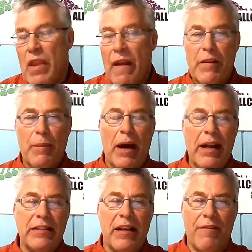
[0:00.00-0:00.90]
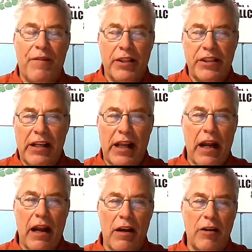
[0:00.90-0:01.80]
the body's not functioning at
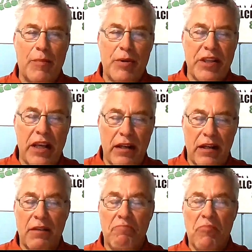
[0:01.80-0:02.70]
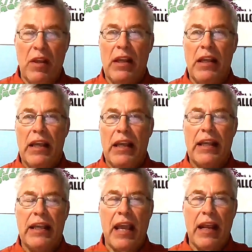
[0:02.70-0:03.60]
100%, it
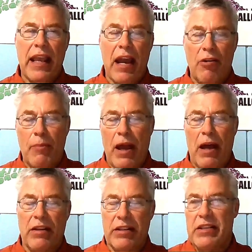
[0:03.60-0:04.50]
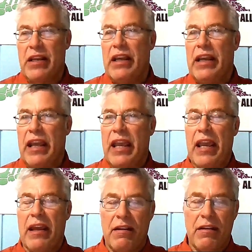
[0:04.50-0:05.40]
can't counterbalance. It
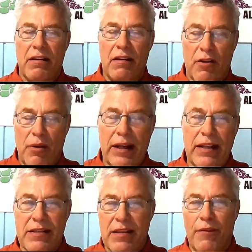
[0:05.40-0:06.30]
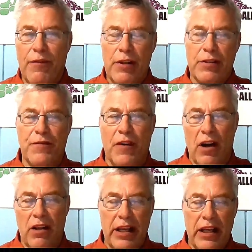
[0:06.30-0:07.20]
can't correct itself when it's
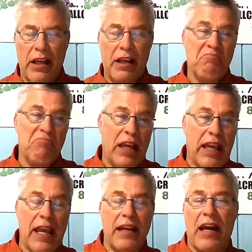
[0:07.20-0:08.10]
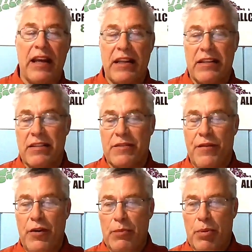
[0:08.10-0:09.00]
falling. It can't digest its
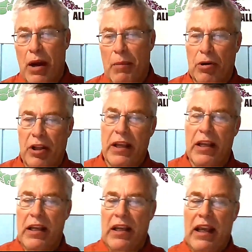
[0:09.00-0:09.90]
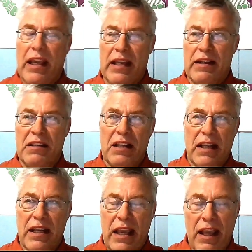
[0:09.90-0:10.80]
food properly. It
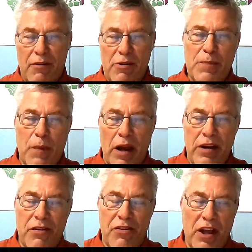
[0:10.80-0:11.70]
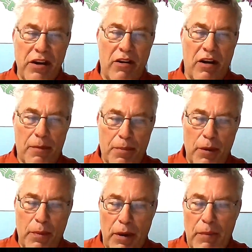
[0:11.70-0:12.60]
can't respond to thunder in an
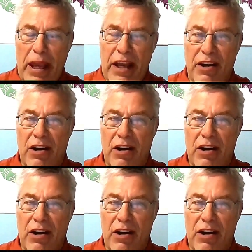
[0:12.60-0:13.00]
appropriate manner.